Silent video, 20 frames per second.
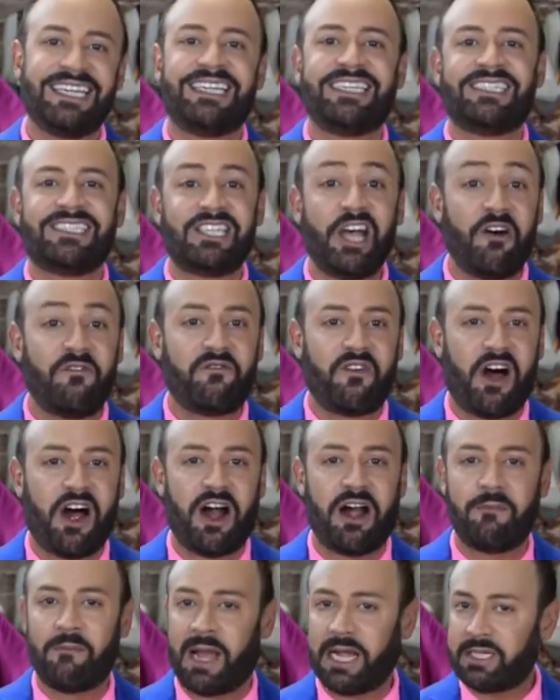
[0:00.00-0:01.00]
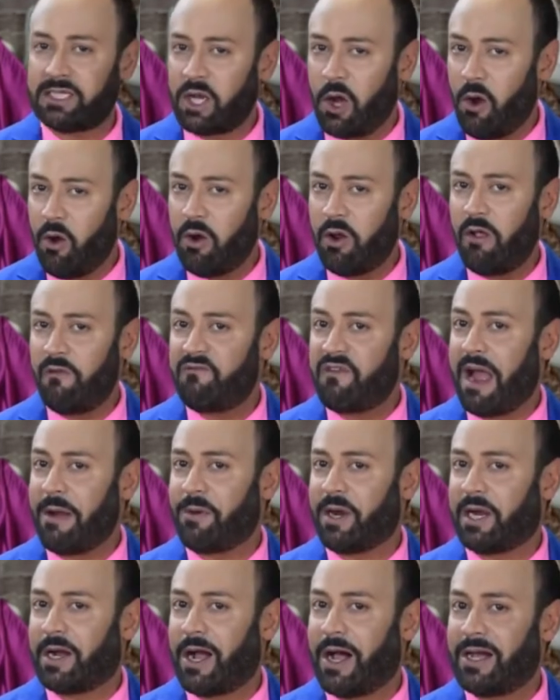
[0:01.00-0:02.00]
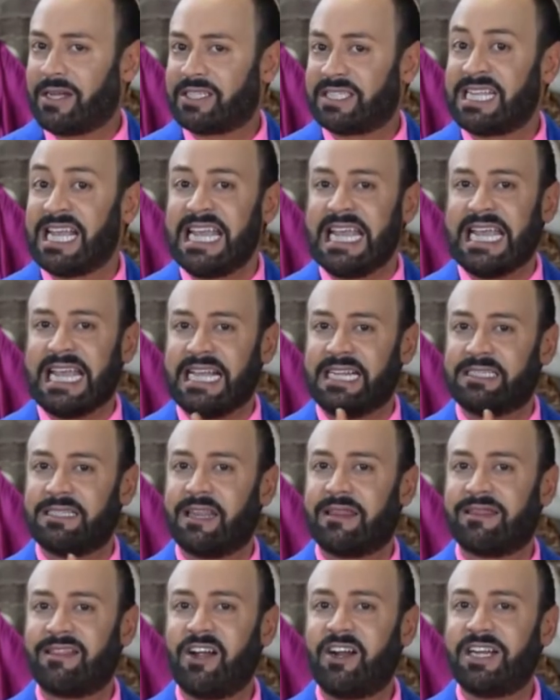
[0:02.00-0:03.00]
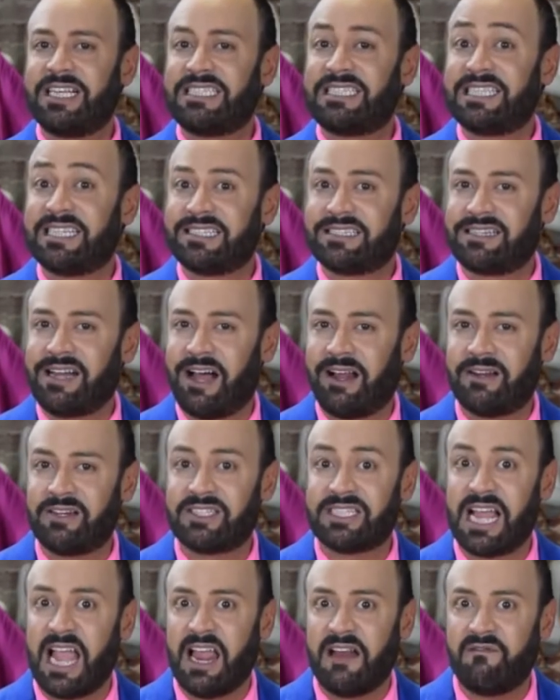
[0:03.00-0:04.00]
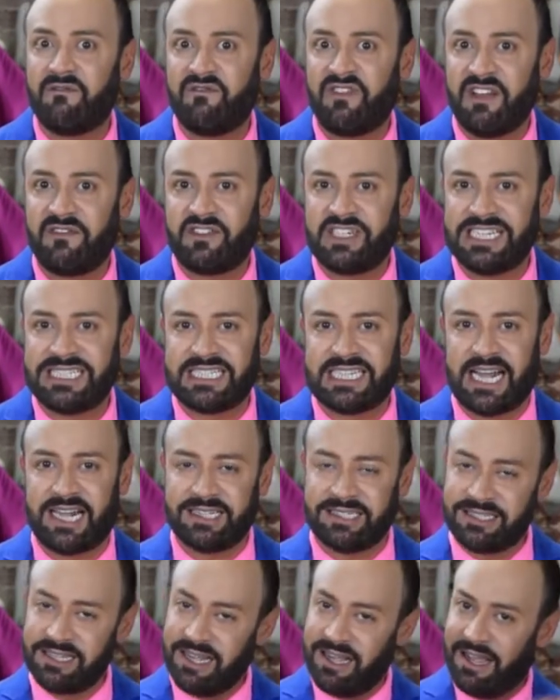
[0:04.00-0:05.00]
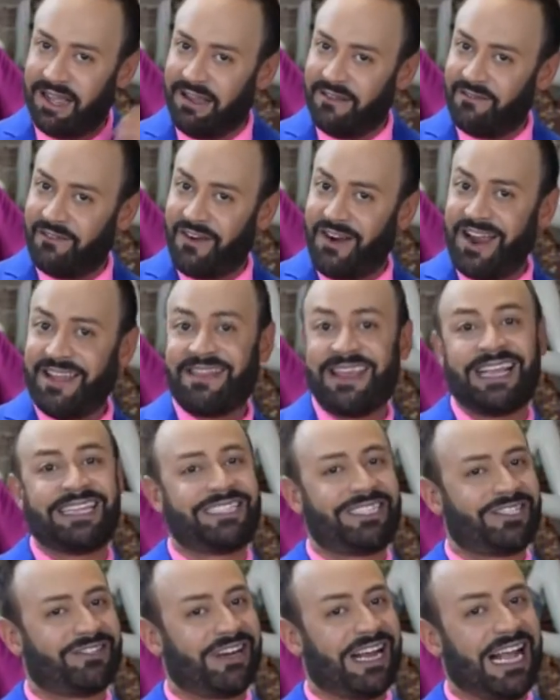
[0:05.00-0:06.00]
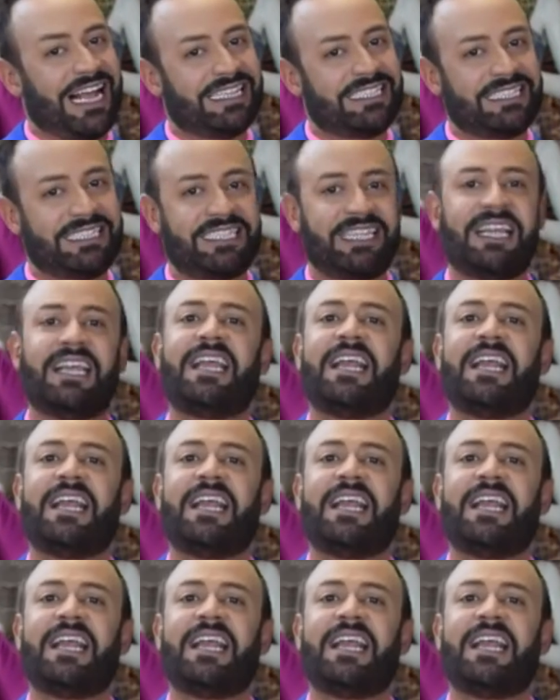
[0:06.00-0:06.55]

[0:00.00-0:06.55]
So far, my total fabric cost is $36.50 for this dress.